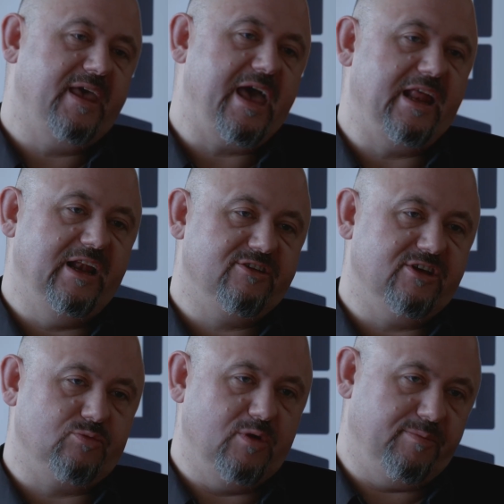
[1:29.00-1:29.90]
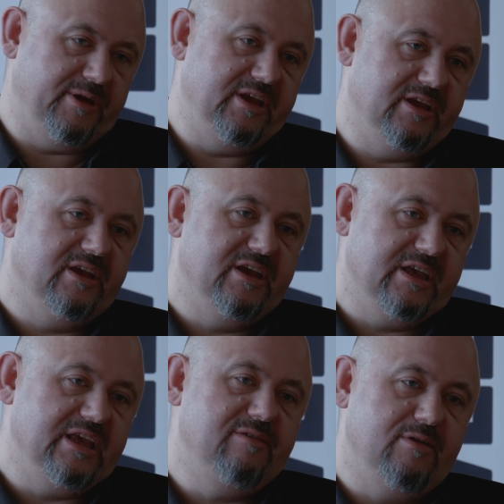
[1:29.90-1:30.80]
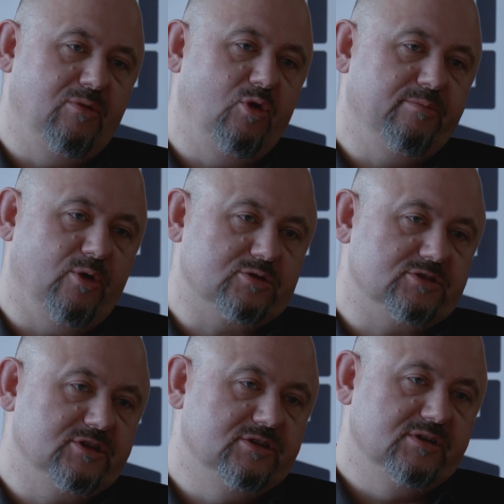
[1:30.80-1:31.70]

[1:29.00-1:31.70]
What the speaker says: analytics will be even more important.